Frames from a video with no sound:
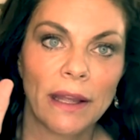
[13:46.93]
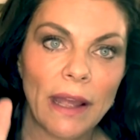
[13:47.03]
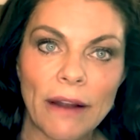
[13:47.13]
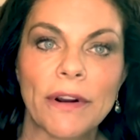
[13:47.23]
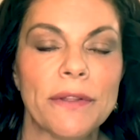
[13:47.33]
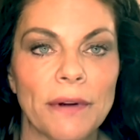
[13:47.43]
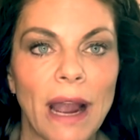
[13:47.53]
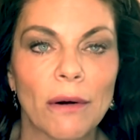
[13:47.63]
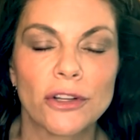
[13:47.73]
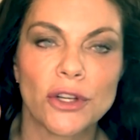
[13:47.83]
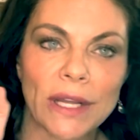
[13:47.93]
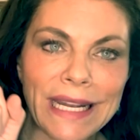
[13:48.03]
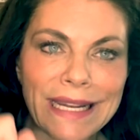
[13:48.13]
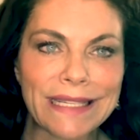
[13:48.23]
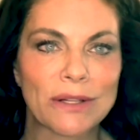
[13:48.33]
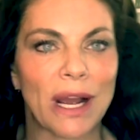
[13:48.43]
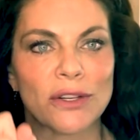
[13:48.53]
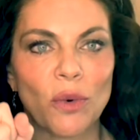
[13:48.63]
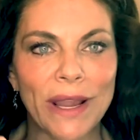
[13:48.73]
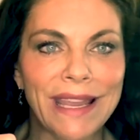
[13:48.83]
every 3 hours you could eat a
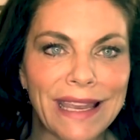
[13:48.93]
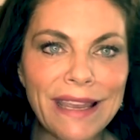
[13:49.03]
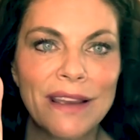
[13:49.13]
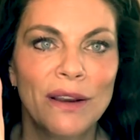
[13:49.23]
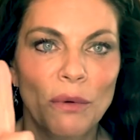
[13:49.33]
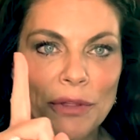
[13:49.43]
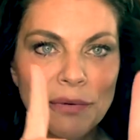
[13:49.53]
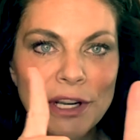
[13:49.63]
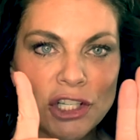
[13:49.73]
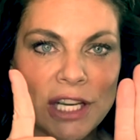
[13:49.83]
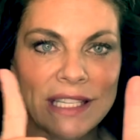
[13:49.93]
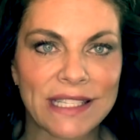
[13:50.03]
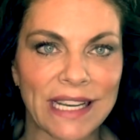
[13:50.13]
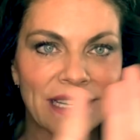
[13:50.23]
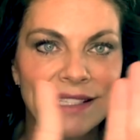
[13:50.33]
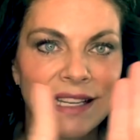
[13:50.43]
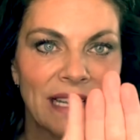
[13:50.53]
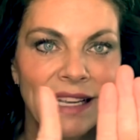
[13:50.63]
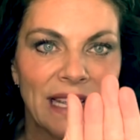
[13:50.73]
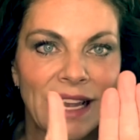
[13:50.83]
Twinkie with 3 cheese sticks
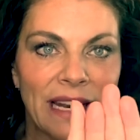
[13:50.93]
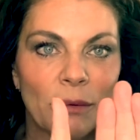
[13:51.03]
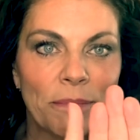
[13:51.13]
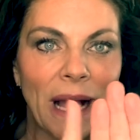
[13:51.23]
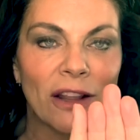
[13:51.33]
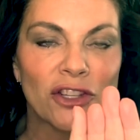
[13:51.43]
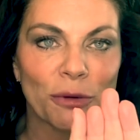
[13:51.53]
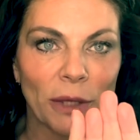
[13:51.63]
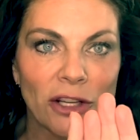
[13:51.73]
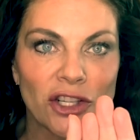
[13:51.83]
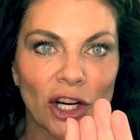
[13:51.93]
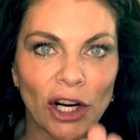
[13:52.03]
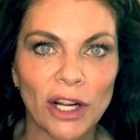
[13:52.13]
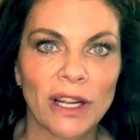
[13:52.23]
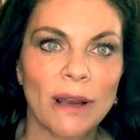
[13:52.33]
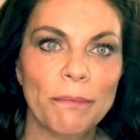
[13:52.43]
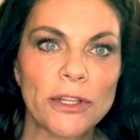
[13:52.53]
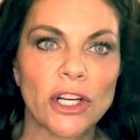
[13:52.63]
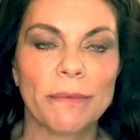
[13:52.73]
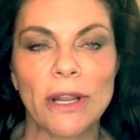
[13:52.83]
and it would balance your blood sugar, but
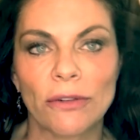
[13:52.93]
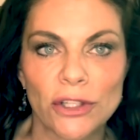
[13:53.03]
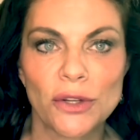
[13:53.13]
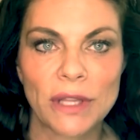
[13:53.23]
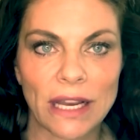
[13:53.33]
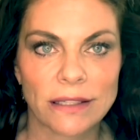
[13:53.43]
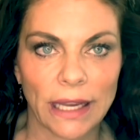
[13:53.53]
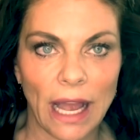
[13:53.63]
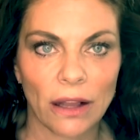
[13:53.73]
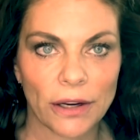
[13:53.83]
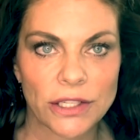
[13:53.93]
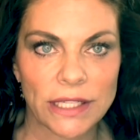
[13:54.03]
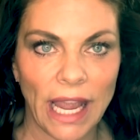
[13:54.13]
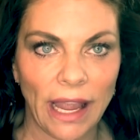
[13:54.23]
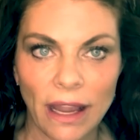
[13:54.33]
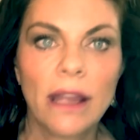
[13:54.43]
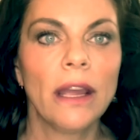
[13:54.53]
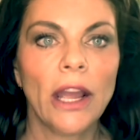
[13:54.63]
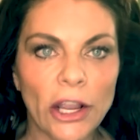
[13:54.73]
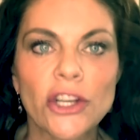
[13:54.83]
you're going to be over 2,000 calories a day,
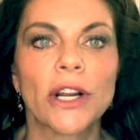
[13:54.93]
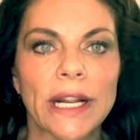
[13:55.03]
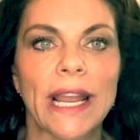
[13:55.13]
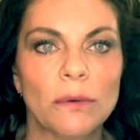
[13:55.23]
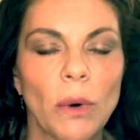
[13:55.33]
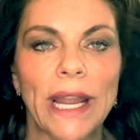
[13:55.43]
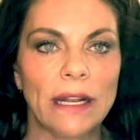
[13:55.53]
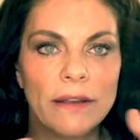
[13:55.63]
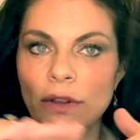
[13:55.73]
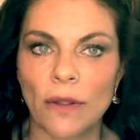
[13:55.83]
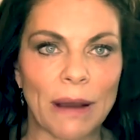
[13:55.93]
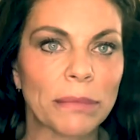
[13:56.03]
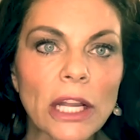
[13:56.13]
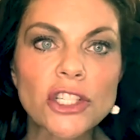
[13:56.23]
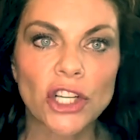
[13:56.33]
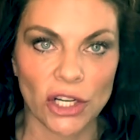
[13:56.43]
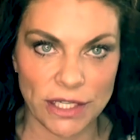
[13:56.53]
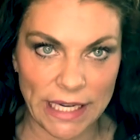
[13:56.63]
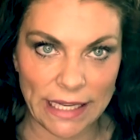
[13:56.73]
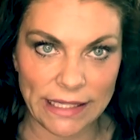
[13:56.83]
and you're going to gain weight even though that blood sugar
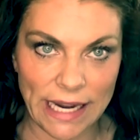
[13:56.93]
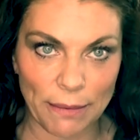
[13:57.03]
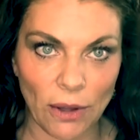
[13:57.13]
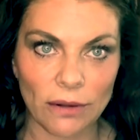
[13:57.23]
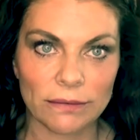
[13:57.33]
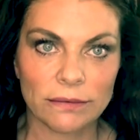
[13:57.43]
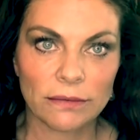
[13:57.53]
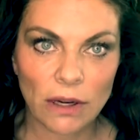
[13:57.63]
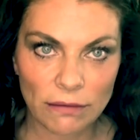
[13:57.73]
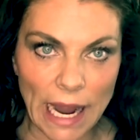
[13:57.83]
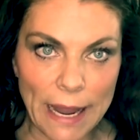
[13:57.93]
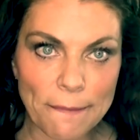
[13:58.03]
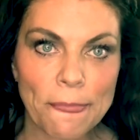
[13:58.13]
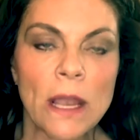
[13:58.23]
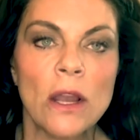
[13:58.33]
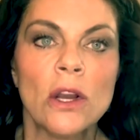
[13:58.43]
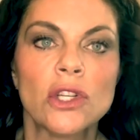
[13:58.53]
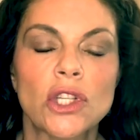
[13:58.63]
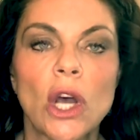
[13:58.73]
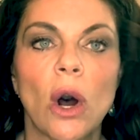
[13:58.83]
stayed stable, right?
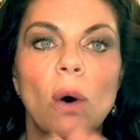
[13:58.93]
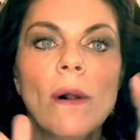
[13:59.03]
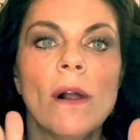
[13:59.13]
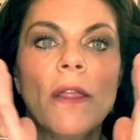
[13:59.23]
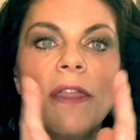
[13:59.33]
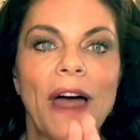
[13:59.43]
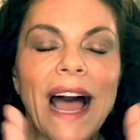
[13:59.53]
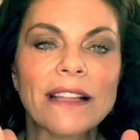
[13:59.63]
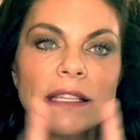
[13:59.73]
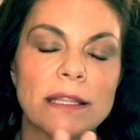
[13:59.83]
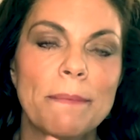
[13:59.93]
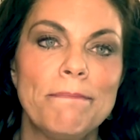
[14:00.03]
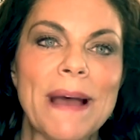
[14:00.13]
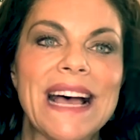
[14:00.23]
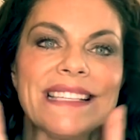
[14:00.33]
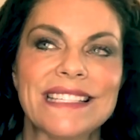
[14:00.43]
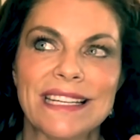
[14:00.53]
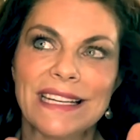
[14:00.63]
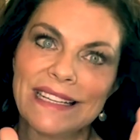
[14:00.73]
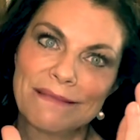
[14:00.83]
So that's the best
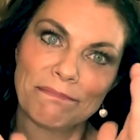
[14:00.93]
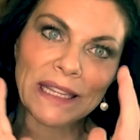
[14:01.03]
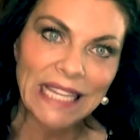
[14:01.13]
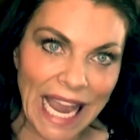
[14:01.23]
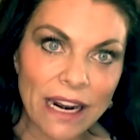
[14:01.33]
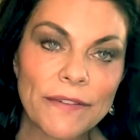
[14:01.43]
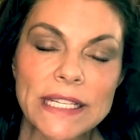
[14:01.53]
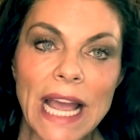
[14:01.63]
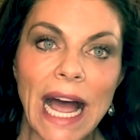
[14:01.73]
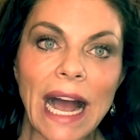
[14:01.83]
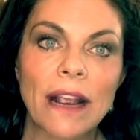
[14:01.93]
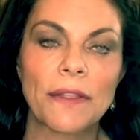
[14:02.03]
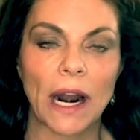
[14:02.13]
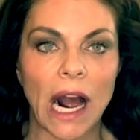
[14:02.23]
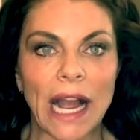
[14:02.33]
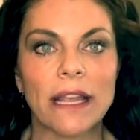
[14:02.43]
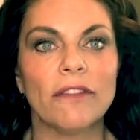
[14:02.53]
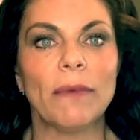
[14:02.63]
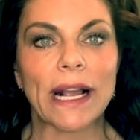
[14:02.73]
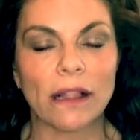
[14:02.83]
plan of attack that I give
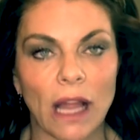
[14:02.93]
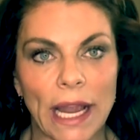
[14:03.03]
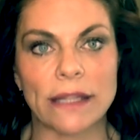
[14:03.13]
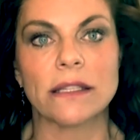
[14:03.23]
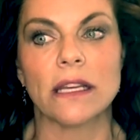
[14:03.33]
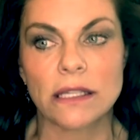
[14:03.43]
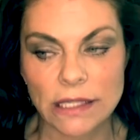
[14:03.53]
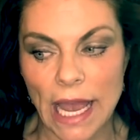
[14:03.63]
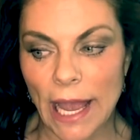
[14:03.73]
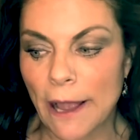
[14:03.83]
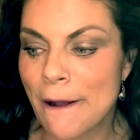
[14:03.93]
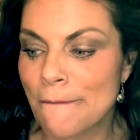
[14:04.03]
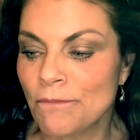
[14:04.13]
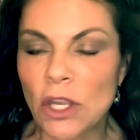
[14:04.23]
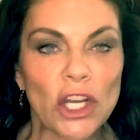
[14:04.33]
my clients that say, you